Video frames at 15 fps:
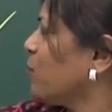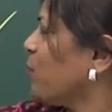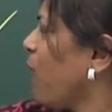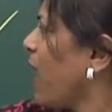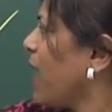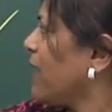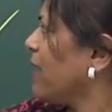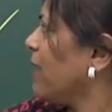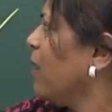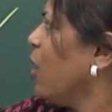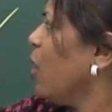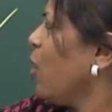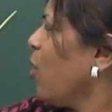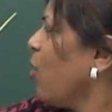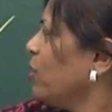as Y,
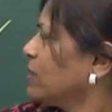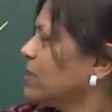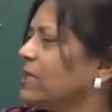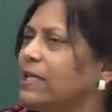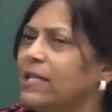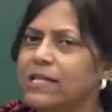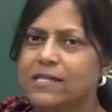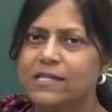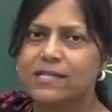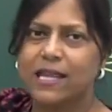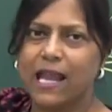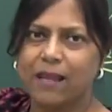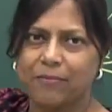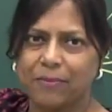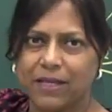alternate
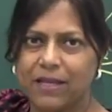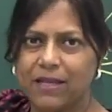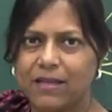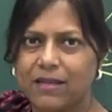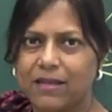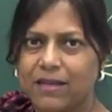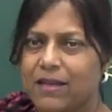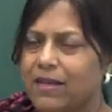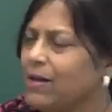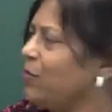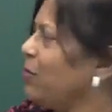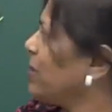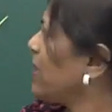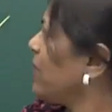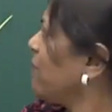segment,
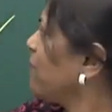we